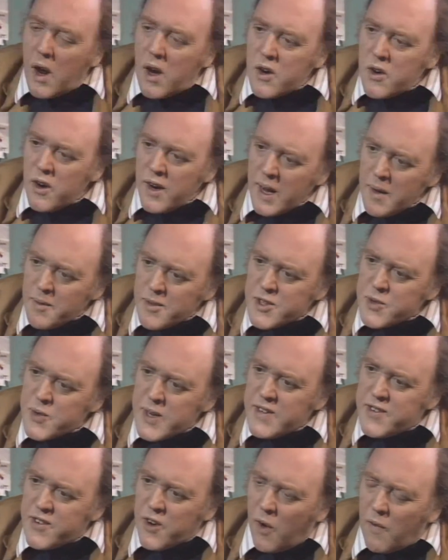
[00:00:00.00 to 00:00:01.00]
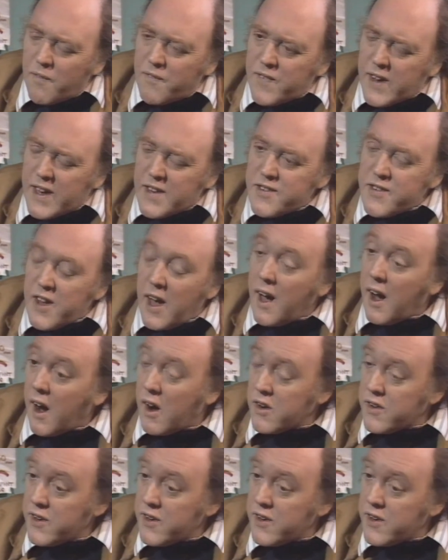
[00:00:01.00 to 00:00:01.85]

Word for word: I got up to his office. I